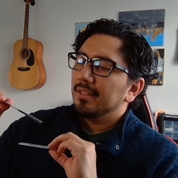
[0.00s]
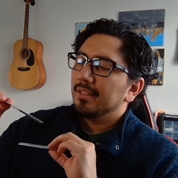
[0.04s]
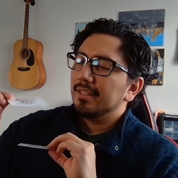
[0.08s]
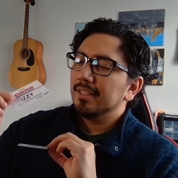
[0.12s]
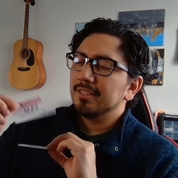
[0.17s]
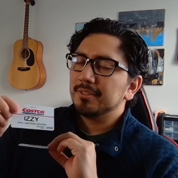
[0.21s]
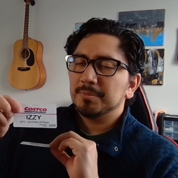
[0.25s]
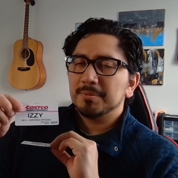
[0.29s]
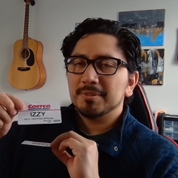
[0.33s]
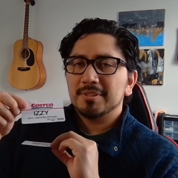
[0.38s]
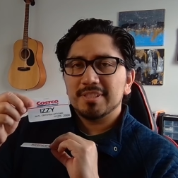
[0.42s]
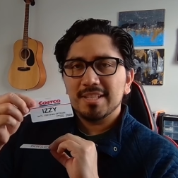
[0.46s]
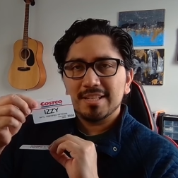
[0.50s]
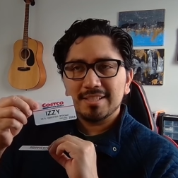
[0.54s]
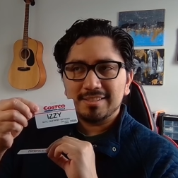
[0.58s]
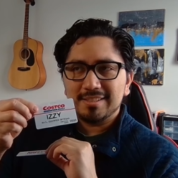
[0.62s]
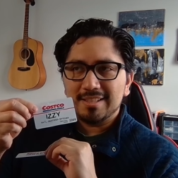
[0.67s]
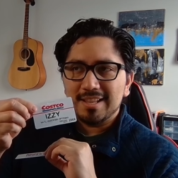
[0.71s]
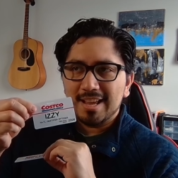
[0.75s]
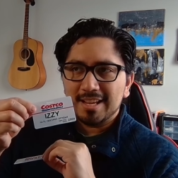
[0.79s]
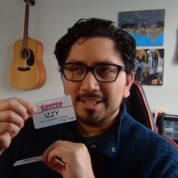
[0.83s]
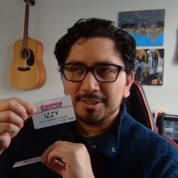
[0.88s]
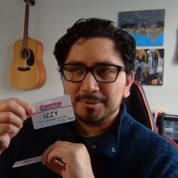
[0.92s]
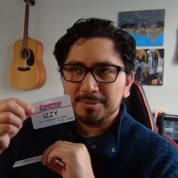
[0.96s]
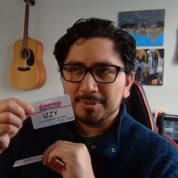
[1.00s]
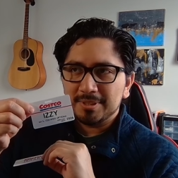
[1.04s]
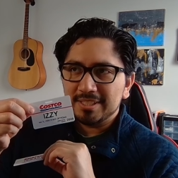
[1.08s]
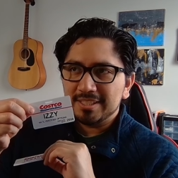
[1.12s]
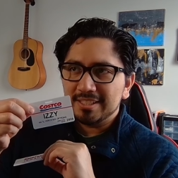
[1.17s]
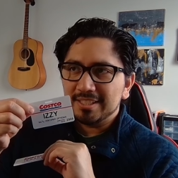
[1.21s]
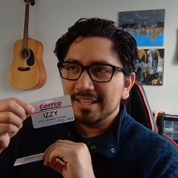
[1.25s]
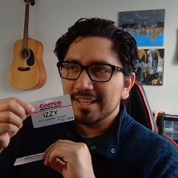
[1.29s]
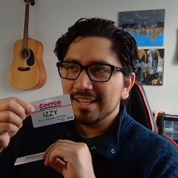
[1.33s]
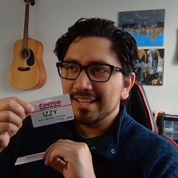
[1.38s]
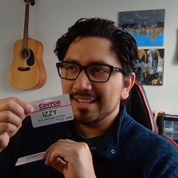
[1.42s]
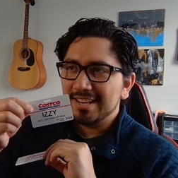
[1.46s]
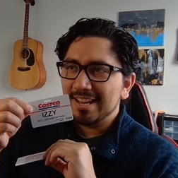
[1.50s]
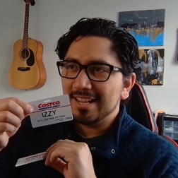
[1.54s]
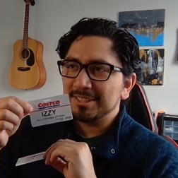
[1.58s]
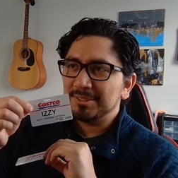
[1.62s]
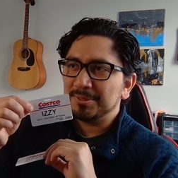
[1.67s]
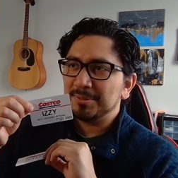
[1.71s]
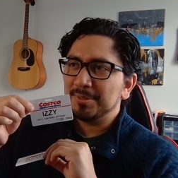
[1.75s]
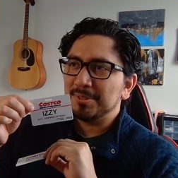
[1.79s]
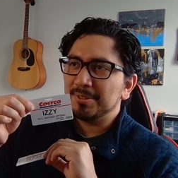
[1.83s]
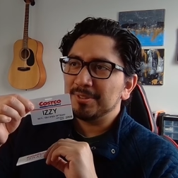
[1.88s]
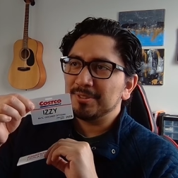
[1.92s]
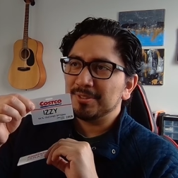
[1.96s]
This one says national
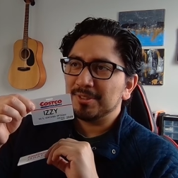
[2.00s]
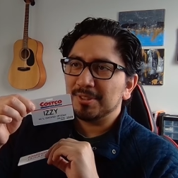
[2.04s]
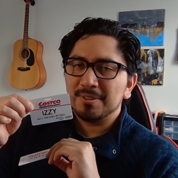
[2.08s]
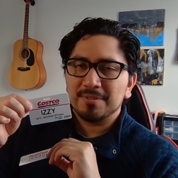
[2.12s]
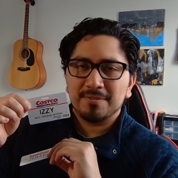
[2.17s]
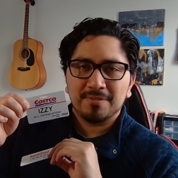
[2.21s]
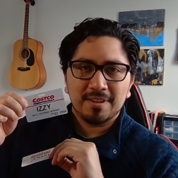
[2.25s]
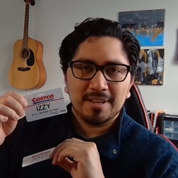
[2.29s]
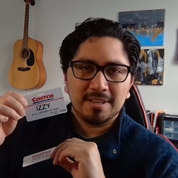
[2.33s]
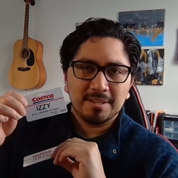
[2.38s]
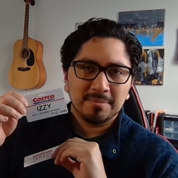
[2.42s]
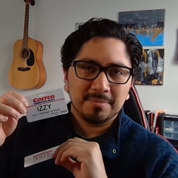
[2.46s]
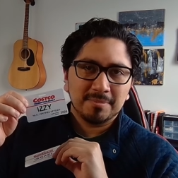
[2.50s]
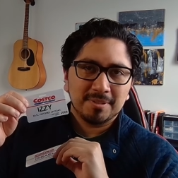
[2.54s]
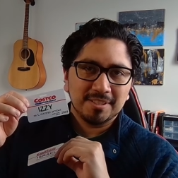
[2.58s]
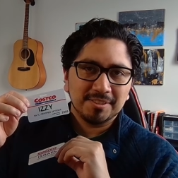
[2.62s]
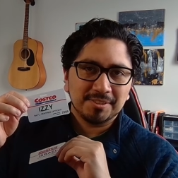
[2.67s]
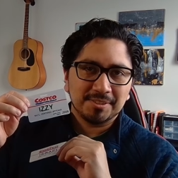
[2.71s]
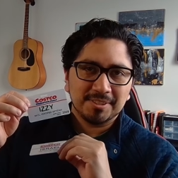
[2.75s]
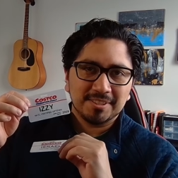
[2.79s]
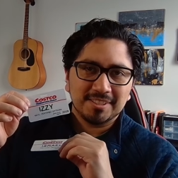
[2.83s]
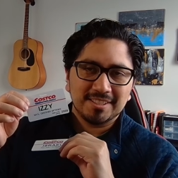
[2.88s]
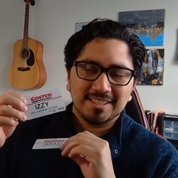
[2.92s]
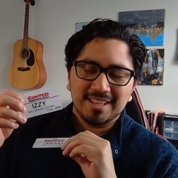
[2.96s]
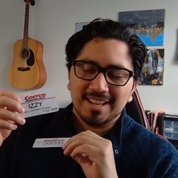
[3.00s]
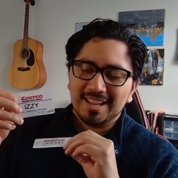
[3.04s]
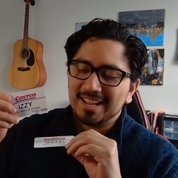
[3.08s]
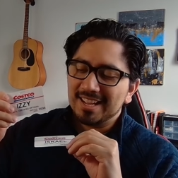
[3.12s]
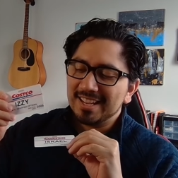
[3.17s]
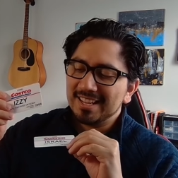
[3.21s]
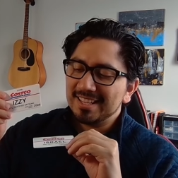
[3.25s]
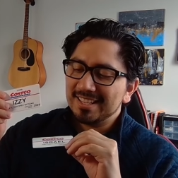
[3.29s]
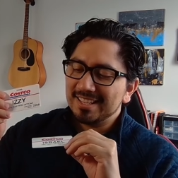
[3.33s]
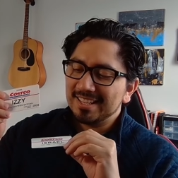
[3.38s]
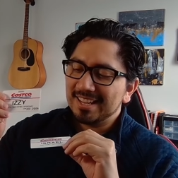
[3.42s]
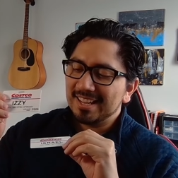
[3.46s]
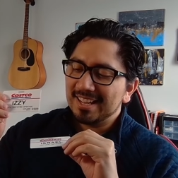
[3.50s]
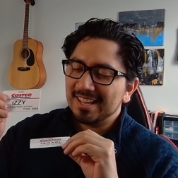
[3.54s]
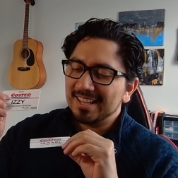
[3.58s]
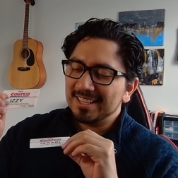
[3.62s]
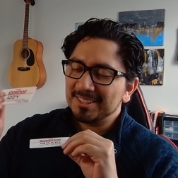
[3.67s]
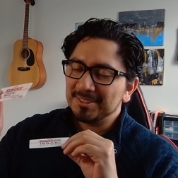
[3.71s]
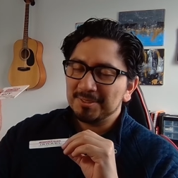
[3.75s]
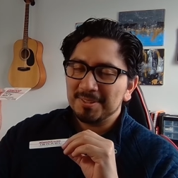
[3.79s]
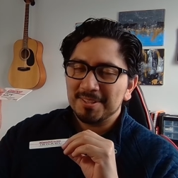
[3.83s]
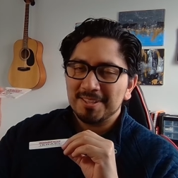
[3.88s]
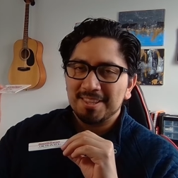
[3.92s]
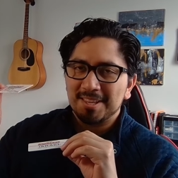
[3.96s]
national certified optician. I
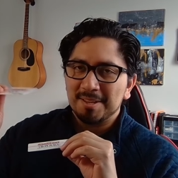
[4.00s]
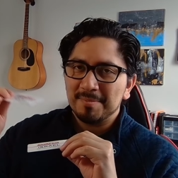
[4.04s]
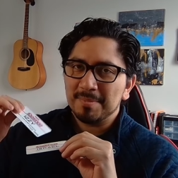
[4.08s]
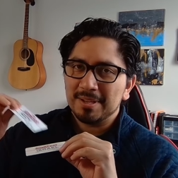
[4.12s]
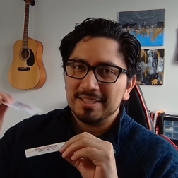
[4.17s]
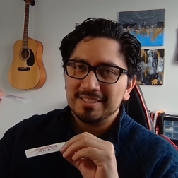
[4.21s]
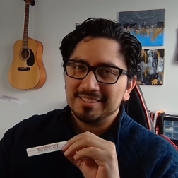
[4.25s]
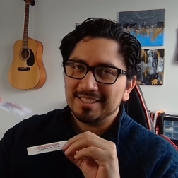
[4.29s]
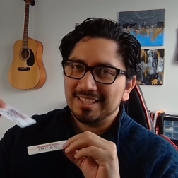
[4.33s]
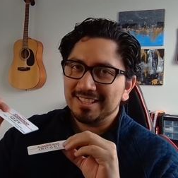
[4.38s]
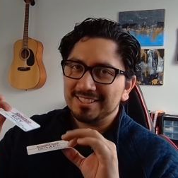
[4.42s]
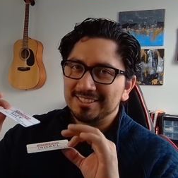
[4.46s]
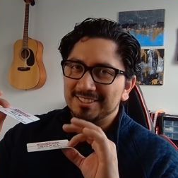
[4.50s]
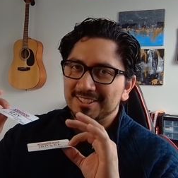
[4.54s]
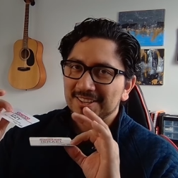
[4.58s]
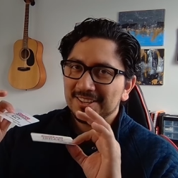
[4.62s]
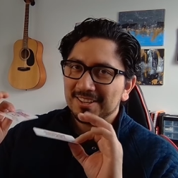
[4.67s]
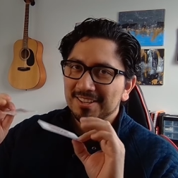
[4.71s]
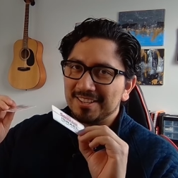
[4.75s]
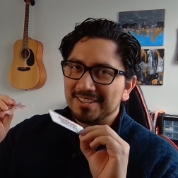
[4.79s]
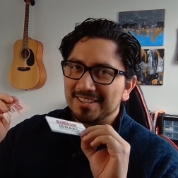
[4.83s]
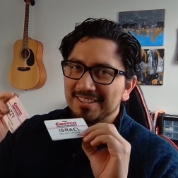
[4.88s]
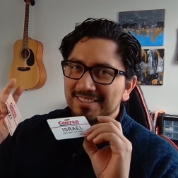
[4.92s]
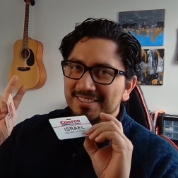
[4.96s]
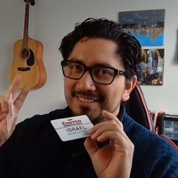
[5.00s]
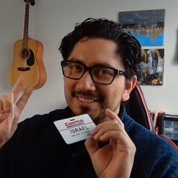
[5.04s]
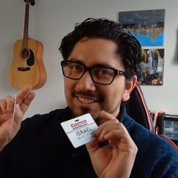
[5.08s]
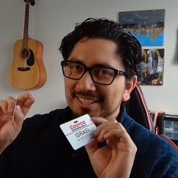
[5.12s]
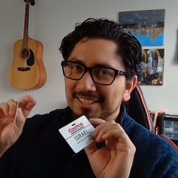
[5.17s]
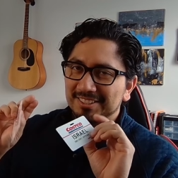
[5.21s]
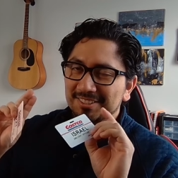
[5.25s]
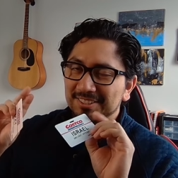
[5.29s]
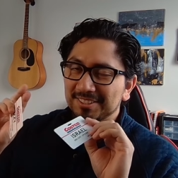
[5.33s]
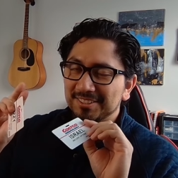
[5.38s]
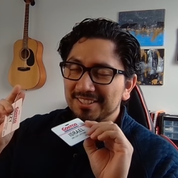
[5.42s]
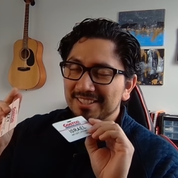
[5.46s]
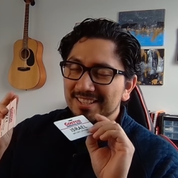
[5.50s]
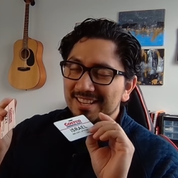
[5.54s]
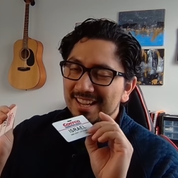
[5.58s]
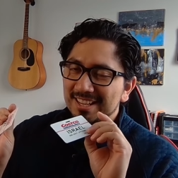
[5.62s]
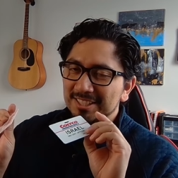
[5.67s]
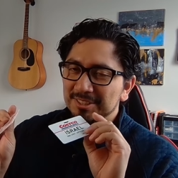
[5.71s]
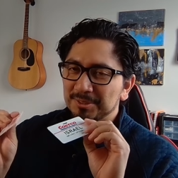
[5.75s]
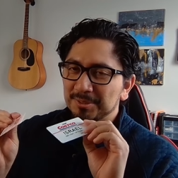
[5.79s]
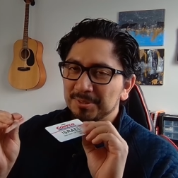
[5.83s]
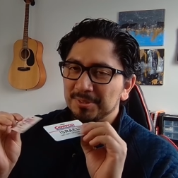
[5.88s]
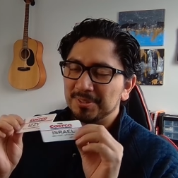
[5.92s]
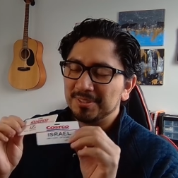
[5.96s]
actually think my state is not technically
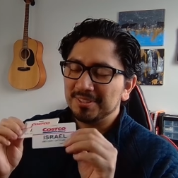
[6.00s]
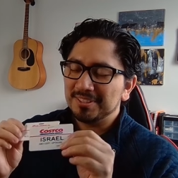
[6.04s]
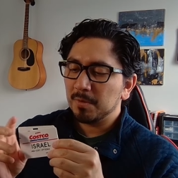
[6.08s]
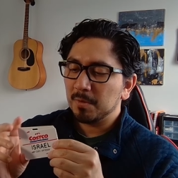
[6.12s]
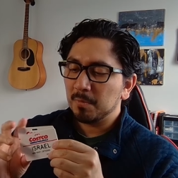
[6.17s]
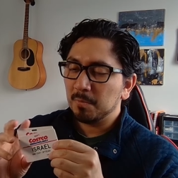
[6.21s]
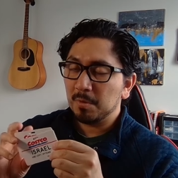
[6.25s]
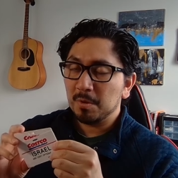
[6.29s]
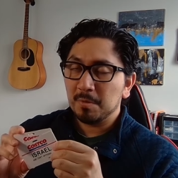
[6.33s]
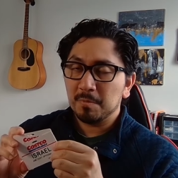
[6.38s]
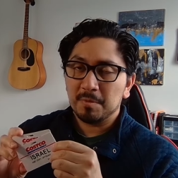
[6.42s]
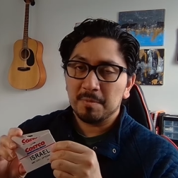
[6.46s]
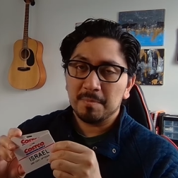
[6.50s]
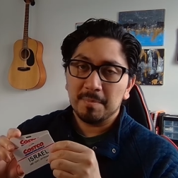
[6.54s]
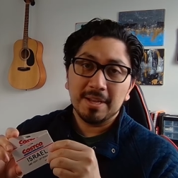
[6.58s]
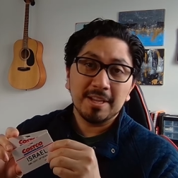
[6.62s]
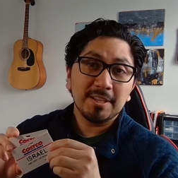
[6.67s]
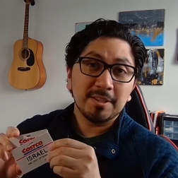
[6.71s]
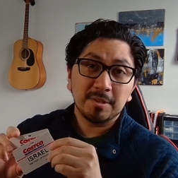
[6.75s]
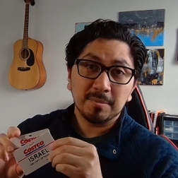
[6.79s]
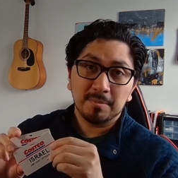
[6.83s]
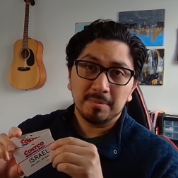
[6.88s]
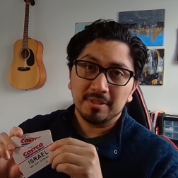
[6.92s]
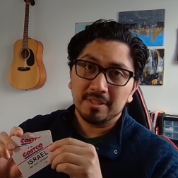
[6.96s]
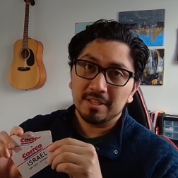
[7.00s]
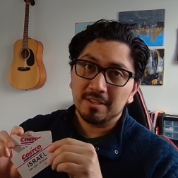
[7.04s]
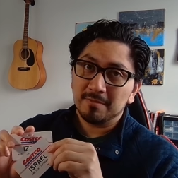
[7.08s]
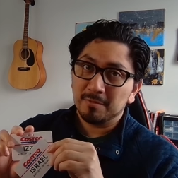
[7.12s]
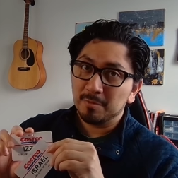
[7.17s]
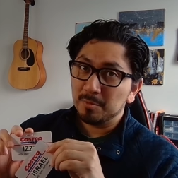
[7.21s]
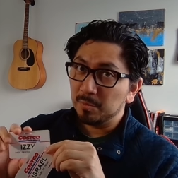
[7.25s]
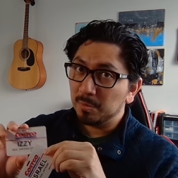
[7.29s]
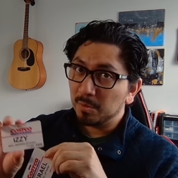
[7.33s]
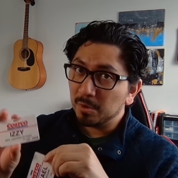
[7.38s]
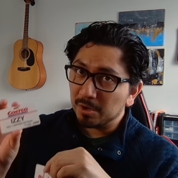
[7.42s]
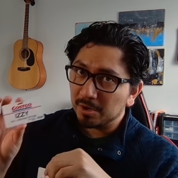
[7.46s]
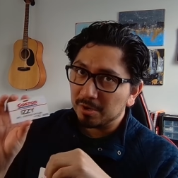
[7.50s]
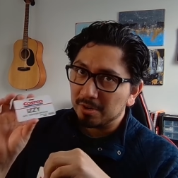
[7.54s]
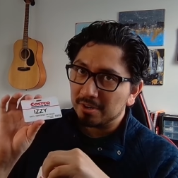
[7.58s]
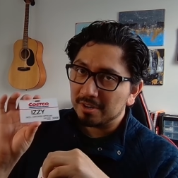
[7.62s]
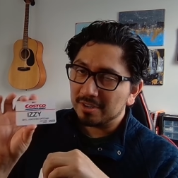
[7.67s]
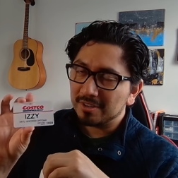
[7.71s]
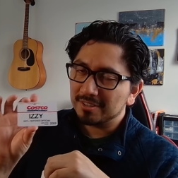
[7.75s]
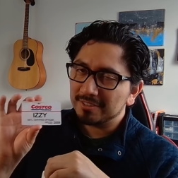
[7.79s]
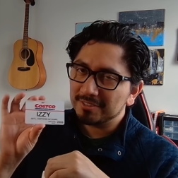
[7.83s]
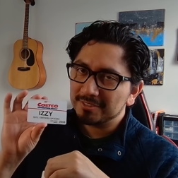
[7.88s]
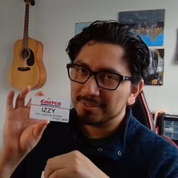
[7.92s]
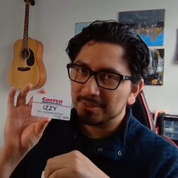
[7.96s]
national. We were made to believe we
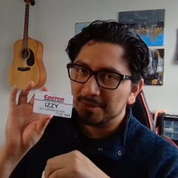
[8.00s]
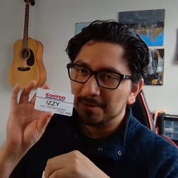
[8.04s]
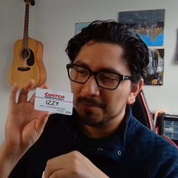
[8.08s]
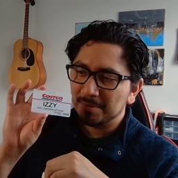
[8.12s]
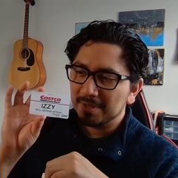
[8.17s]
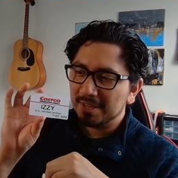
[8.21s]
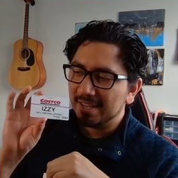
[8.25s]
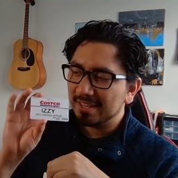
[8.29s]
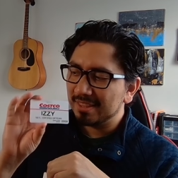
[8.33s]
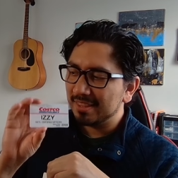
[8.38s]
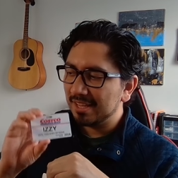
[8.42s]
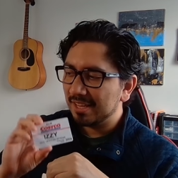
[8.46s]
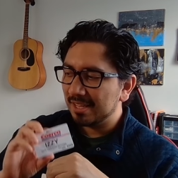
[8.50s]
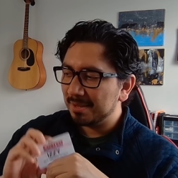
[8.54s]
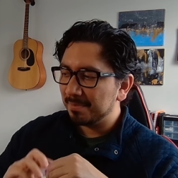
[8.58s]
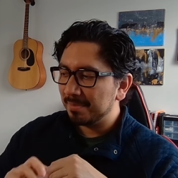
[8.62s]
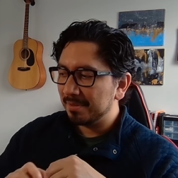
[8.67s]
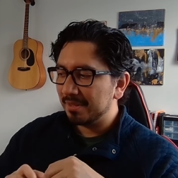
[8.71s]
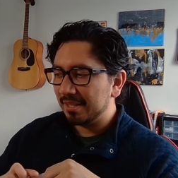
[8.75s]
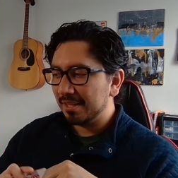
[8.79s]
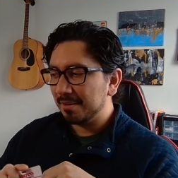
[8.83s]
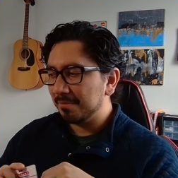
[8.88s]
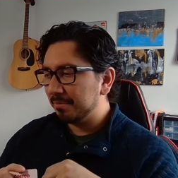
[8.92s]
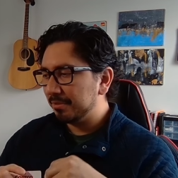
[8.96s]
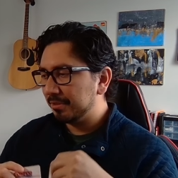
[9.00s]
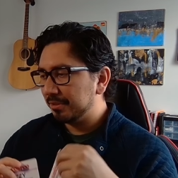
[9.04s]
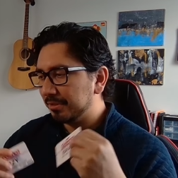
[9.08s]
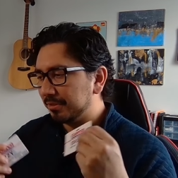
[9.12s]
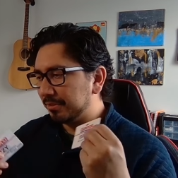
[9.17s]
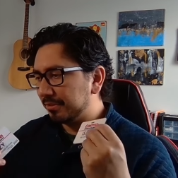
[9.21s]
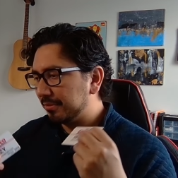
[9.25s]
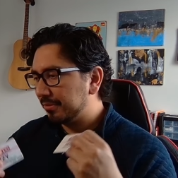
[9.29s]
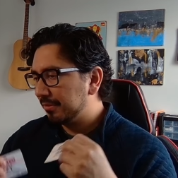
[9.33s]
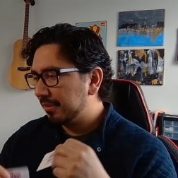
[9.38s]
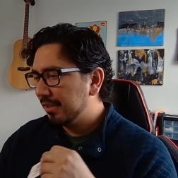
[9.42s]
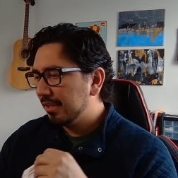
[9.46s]
were, so we had that, but then we just